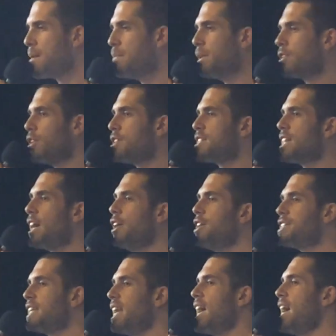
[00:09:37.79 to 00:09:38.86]
Because there
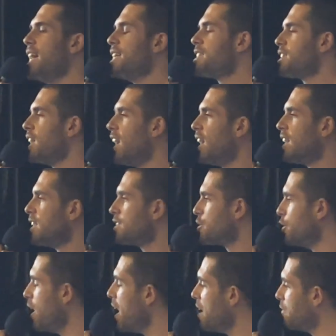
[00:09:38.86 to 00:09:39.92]
is an answer
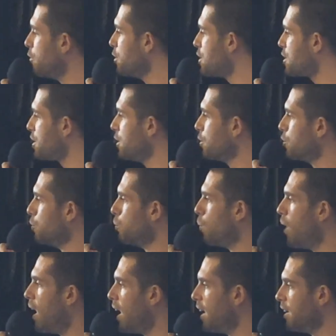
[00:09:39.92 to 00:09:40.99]
to every single
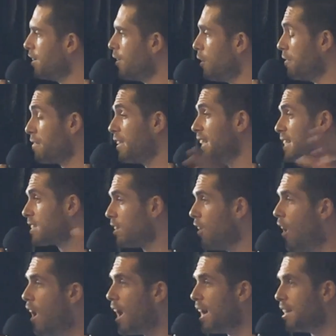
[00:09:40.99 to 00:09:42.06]
one of these
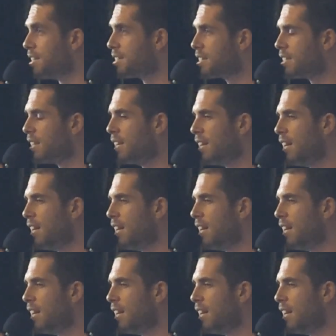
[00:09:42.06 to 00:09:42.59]
lies,